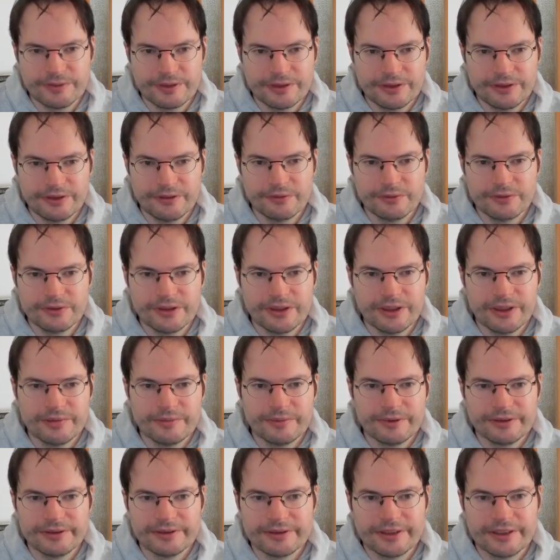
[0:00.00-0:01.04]
newtype
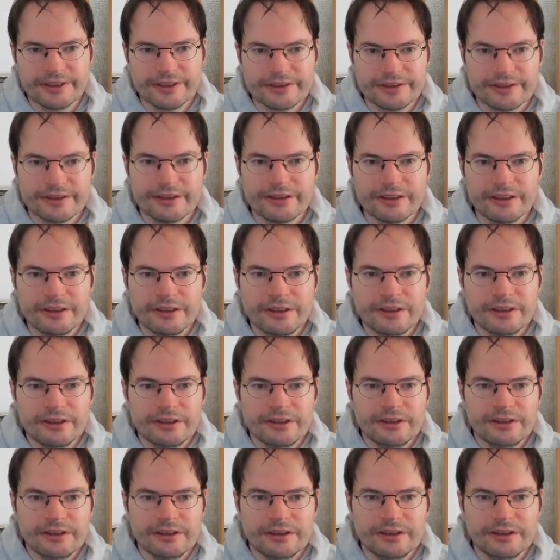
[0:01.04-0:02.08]
and data.
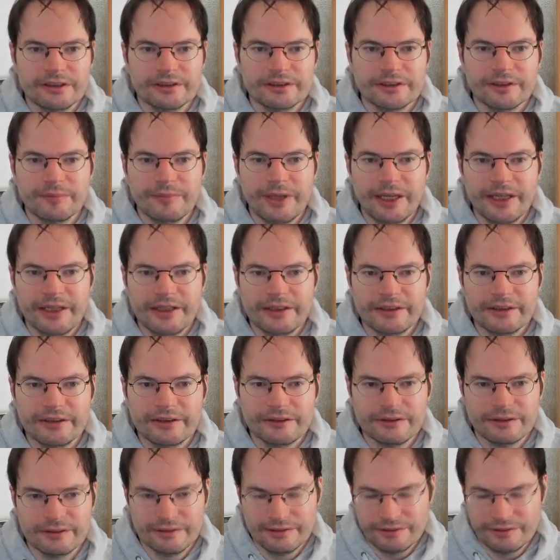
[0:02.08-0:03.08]
The main